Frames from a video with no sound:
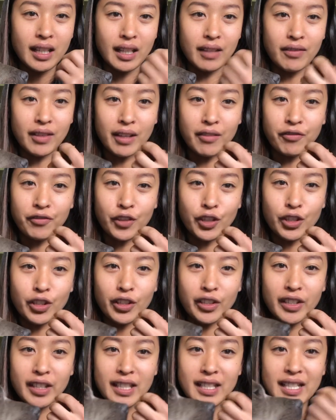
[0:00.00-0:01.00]
If they're food
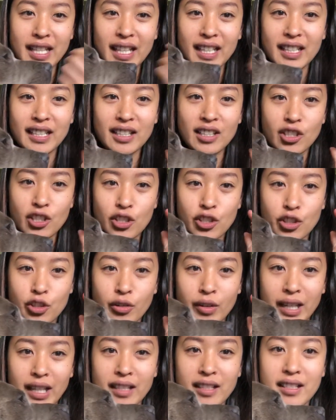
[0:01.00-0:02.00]
orientated,
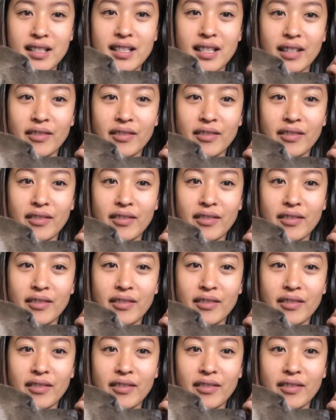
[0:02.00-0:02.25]
treats.